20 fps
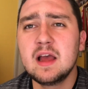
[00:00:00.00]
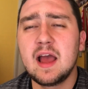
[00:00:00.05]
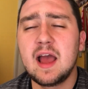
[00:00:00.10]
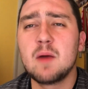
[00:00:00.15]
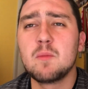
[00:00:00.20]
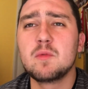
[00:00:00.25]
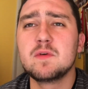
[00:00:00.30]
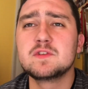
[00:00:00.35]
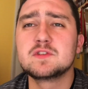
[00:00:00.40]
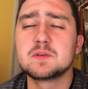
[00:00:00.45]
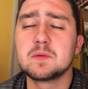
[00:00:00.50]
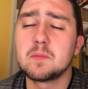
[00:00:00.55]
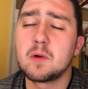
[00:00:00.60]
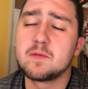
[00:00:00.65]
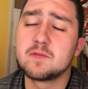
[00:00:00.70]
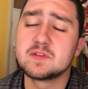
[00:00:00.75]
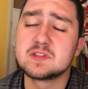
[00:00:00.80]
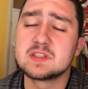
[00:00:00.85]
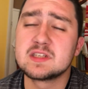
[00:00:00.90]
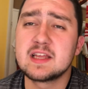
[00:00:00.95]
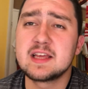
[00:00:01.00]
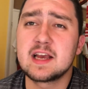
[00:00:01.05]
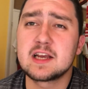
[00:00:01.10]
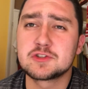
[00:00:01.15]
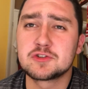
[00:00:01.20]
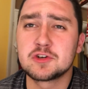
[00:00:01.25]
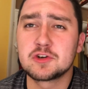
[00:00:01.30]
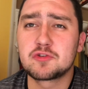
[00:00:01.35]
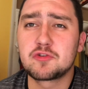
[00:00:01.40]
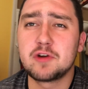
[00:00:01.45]
and with some obviously
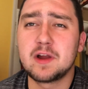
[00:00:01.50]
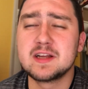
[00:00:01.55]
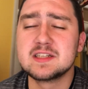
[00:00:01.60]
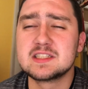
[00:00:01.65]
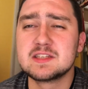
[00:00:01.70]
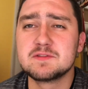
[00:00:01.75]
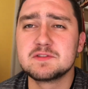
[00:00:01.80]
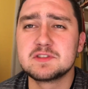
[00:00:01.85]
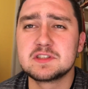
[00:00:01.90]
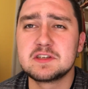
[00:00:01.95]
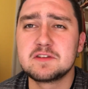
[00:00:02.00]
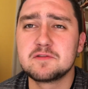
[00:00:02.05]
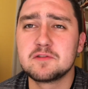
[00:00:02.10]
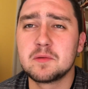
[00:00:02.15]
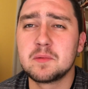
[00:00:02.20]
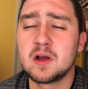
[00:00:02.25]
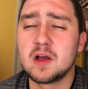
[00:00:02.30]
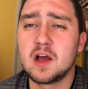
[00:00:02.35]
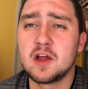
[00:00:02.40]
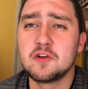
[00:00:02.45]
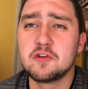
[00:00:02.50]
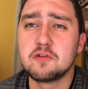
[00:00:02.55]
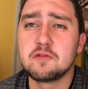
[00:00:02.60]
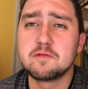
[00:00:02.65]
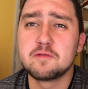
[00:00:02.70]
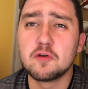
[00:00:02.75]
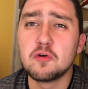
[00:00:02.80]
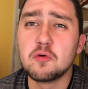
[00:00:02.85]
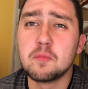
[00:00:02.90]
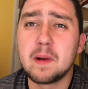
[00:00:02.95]
extra creativity from a, new
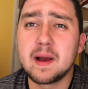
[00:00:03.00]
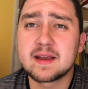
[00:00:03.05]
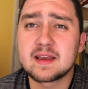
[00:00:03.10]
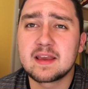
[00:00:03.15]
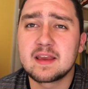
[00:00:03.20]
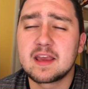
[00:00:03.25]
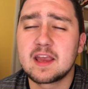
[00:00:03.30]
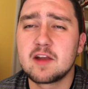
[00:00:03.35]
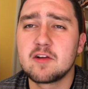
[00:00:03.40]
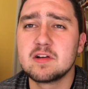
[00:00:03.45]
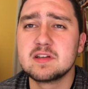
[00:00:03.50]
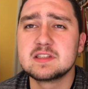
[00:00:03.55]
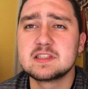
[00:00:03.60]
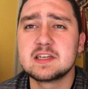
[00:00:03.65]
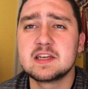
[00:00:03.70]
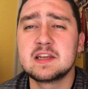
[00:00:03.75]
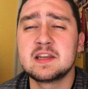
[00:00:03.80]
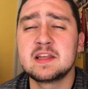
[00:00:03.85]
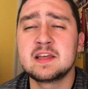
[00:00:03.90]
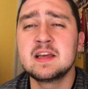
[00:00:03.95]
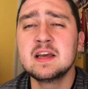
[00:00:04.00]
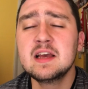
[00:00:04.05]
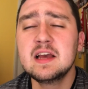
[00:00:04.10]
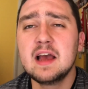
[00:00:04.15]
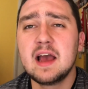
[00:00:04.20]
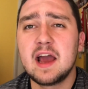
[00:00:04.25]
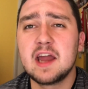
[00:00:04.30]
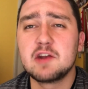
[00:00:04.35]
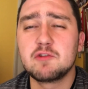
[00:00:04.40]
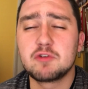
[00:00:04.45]
fullback in Kieran Tierney
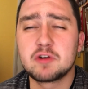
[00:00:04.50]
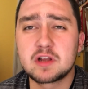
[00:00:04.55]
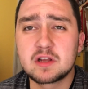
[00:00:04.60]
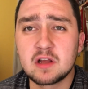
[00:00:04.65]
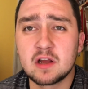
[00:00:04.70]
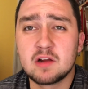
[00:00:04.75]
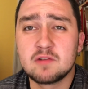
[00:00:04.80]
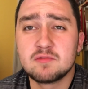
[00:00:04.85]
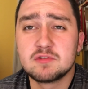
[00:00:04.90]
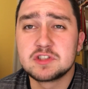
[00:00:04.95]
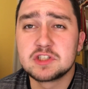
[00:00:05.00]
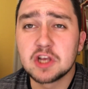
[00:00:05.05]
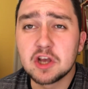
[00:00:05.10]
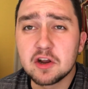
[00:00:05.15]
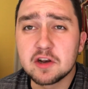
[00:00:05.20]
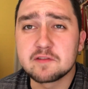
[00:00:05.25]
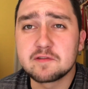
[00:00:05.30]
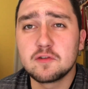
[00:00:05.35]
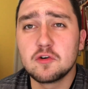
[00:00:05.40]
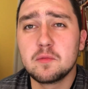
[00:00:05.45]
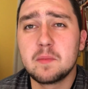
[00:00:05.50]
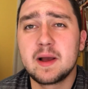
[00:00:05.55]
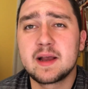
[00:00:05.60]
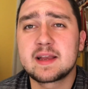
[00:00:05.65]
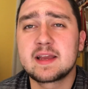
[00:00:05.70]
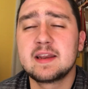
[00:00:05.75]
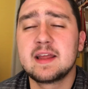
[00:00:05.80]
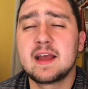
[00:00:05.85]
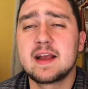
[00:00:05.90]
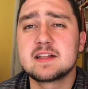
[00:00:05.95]
and a, a returning
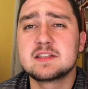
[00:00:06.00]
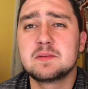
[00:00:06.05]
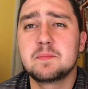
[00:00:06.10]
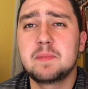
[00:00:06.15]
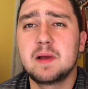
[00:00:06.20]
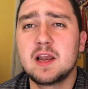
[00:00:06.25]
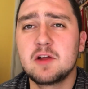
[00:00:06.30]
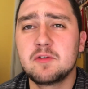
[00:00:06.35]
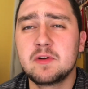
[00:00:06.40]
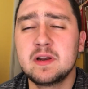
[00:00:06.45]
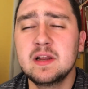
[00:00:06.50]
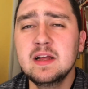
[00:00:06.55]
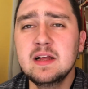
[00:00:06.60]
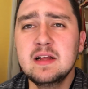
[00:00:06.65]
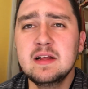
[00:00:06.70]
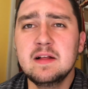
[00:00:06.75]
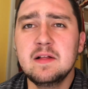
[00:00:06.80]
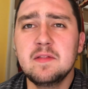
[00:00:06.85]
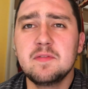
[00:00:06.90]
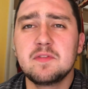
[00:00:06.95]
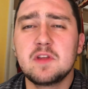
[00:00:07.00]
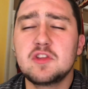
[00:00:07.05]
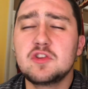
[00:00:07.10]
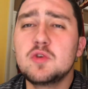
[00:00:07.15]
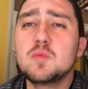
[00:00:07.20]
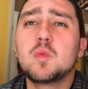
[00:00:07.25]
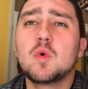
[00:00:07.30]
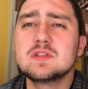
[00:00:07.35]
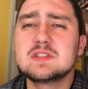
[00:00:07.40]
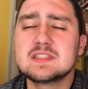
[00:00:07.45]
fullback in Hector Bellerin then
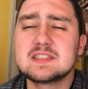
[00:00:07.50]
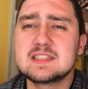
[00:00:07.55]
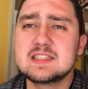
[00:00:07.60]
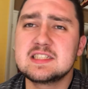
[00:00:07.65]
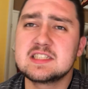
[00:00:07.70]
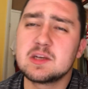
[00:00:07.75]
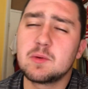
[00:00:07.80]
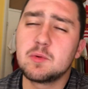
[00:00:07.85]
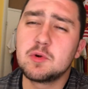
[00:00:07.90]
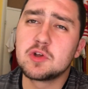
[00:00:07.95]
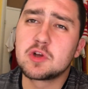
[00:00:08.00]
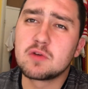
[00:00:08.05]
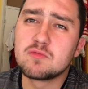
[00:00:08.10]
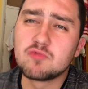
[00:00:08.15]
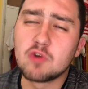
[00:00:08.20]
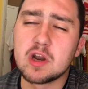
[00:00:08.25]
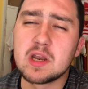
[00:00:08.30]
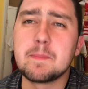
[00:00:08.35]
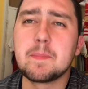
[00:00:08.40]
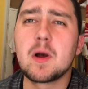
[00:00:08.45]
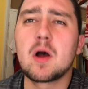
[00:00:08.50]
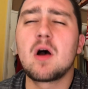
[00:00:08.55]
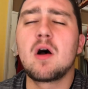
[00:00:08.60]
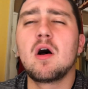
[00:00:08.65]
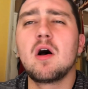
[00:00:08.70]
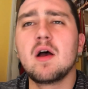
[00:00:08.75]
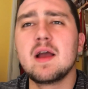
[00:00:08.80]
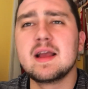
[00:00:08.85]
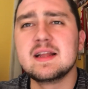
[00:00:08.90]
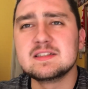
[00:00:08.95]
you want to see someone who can run in
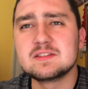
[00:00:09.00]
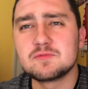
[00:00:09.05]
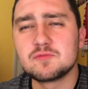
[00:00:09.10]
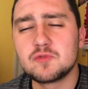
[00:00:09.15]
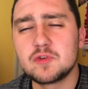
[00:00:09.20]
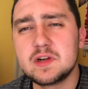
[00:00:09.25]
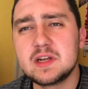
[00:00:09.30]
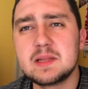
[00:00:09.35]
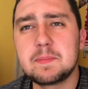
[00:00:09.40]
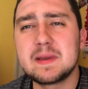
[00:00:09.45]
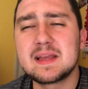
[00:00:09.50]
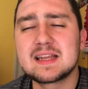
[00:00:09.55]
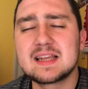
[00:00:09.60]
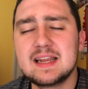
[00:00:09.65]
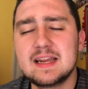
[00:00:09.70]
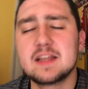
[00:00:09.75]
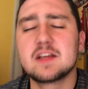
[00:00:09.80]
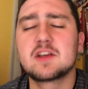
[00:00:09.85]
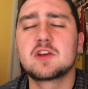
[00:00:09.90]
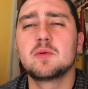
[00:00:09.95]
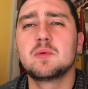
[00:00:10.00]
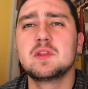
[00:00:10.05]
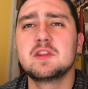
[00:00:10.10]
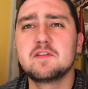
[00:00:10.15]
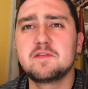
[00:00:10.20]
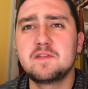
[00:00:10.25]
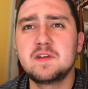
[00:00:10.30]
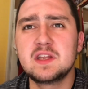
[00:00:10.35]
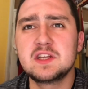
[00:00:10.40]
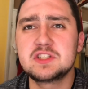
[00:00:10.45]
behind, really be clinical in the
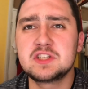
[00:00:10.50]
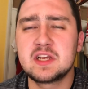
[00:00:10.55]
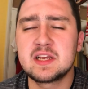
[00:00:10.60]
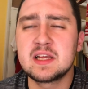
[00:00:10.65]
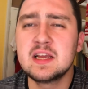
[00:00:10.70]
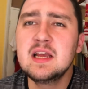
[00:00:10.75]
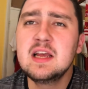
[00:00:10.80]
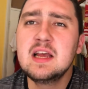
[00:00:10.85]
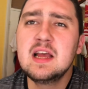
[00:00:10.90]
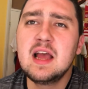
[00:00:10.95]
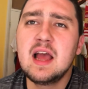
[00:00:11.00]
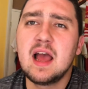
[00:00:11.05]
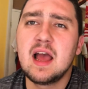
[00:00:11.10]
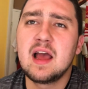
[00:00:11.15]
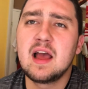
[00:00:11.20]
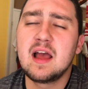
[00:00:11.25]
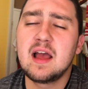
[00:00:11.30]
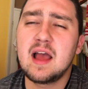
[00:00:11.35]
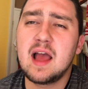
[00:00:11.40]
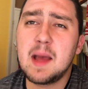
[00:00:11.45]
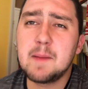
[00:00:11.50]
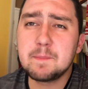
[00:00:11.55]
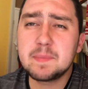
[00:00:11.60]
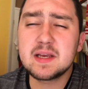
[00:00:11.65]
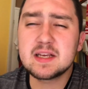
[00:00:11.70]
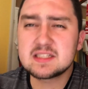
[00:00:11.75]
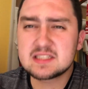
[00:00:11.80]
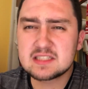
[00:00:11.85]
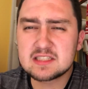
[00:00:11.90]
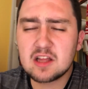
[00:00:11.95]
finishing, uh, and
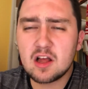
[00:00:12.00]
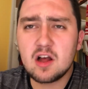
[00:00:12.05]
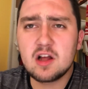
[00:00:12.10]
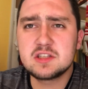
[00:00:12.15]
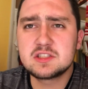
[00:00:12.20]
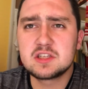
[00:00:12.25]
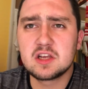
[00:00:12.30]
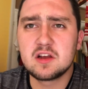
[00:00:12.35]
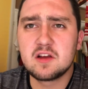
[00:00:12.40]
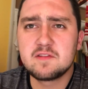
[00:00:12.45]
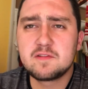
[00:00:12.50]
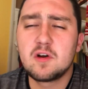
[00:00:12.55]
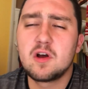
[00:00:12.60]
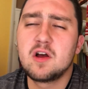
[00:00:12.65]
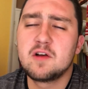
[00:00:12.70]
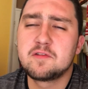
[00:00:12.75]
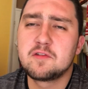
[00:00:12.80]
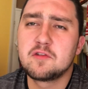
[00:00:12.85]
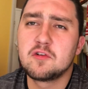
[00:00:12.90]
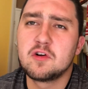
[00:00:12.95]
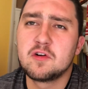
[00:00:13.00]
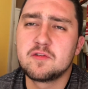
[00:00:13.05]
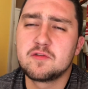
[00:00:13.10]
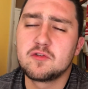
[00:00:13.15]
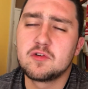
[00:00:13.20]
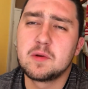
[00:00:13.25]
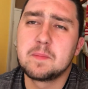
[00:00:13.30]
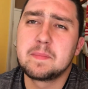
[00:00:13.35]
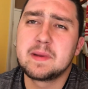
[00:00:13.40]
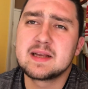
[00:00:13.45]
be a starter for, for,
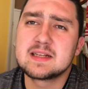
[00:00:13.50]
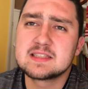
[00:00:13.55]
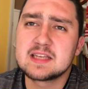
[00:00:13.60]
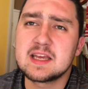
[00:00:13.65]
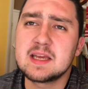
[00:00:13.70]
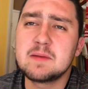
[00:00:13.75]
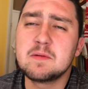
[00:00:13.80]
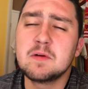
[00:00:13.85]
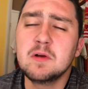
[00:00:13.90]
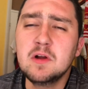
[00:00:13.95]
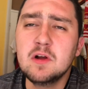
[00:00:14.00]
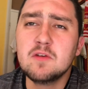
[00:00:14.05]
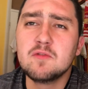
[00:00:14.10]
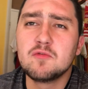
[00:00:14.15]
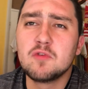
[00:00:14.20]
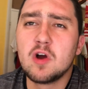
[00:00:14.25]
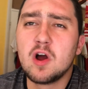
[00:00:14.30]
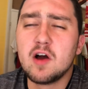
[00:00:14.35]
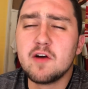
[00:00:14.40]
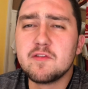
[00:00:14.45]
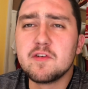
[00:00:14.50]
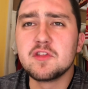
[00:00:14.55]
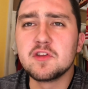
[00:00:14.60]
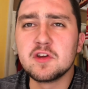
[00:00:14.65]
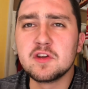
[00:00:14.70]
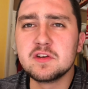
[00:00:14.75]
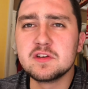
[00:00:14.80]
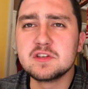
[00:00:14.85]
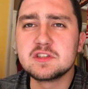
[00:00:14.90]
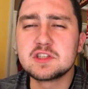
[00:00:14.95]
for a big team rather
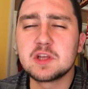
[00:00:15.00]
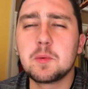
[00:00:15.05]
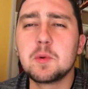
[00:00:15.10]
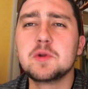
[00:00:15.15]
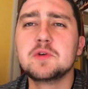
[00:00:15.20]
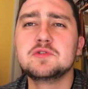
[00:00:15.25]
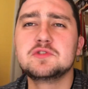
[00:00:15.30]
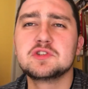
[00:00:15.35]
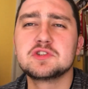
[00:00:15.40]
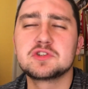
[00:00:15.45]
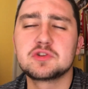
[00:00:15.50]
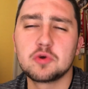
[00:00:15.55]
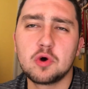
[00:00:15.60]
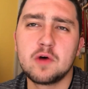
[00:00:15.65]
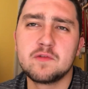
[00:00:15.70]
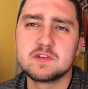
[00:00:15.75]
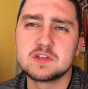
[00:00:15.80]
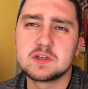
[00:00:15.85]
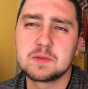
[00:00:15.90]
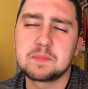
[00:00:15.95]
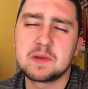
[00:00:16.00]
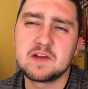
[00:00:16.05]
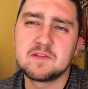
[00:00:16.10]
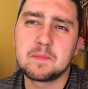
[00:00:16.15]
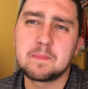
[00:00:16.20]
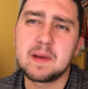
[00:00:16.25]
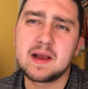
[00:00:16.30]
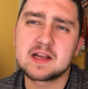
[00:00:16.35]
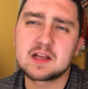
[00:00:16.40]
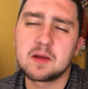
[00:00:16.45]
than someone who's just thought of as a bit of a
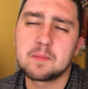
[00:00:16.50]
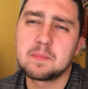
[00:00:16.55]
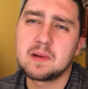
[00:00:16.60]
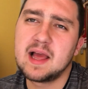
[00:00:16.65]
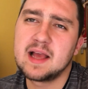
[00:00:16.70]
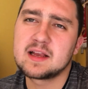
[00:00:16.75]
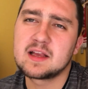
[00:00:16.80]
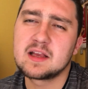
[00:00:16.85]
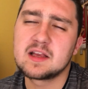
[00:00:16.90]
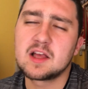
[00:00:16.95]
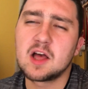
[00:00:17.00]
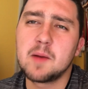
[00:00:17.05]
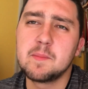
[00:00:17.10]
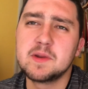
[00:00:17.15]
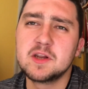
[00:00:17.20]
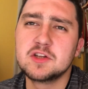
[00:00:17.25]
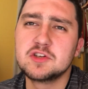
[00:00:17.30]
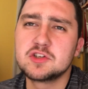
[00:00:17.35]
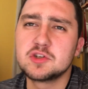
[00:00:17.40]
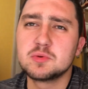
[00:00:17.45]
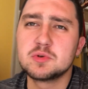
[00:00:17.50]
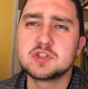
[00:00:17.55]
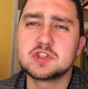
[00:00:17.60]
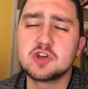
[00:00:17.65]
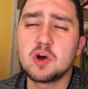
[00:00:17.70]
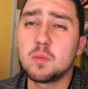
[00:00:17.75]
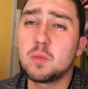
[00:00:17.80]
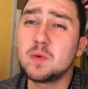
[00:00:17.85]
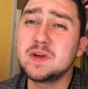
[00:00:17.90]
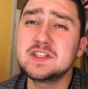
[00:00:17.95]
backup player can come in and do a
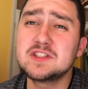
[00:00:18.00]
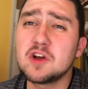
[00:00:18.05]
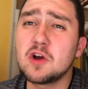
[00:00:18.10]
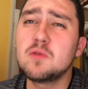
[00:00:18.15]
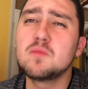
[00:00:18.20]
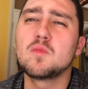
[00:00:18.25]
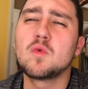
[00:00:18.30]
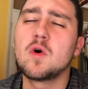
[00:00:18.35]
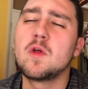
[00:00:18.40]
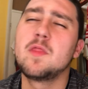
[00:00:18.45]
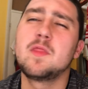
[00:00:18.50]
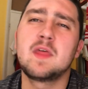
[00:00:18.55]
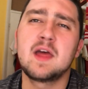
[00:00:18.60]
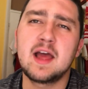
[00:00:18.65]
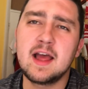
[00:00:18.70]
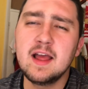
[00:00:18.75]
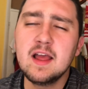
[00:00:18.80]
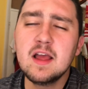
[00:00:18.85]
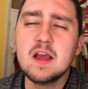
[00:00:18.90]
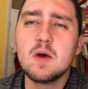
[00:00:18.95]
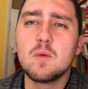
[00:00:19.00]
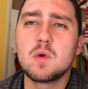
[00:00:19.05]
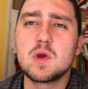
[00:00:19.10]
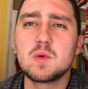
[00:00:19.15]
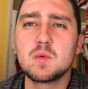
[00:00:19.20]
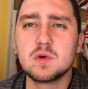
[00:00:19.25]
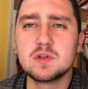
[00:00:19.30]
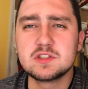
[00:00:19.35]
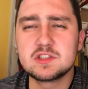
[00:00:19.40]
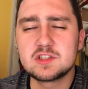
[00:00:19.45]
job. We don't want that. We
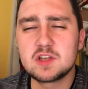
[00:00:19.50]
want